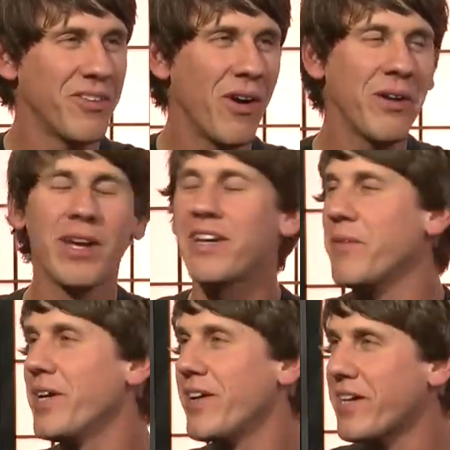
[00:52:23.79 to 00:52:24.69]
Oh, anyway, cause, I
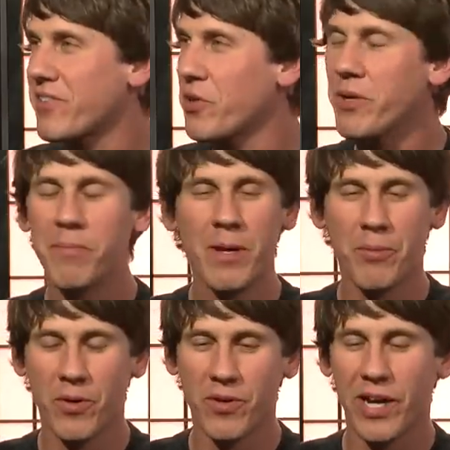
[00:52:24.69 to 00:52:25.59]
mean, like so many
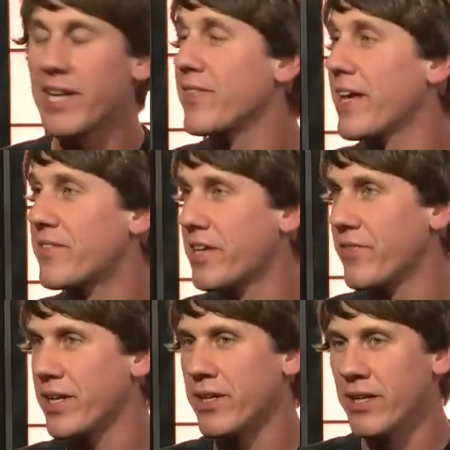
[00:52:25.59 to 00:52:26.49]
people, like at Thanksgiving,